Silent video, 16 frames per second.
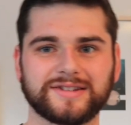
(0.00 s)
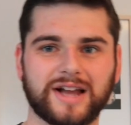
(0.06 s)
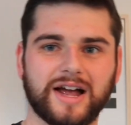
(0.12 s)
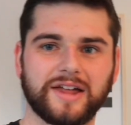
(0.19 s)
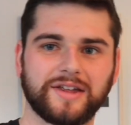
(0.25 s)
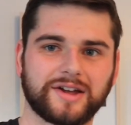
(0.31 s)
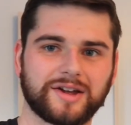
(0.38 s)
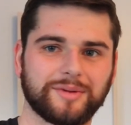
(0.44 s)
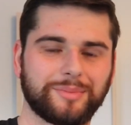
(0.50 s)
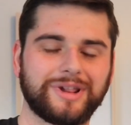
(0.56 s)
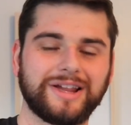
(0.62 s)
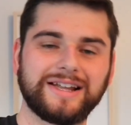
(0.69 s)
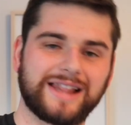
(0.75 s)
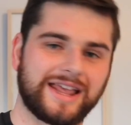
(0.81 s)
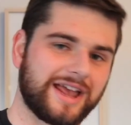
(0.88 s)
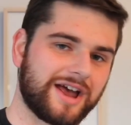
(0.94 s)
other
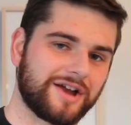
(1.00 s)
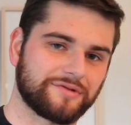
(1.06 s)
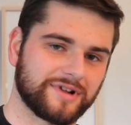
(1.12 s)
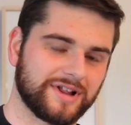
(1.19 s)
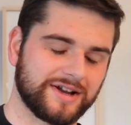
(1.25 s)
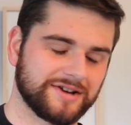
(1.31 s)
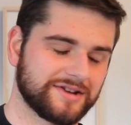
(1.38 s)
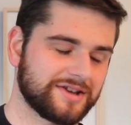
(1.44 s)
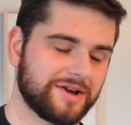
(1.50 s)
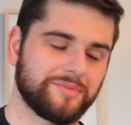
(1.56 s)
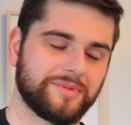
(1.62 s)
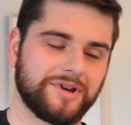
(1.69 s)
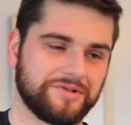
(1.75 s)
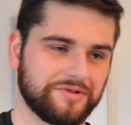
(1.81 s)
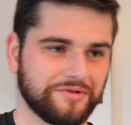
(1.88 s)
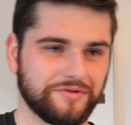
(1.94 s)
completely unrelated
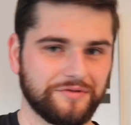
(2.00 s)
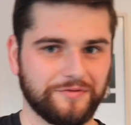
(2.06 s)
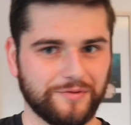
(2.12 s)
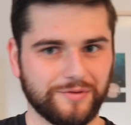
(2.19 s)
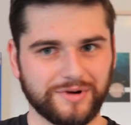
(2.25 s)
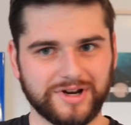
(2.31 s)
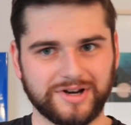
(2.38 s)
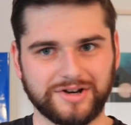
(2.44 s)
company called Ford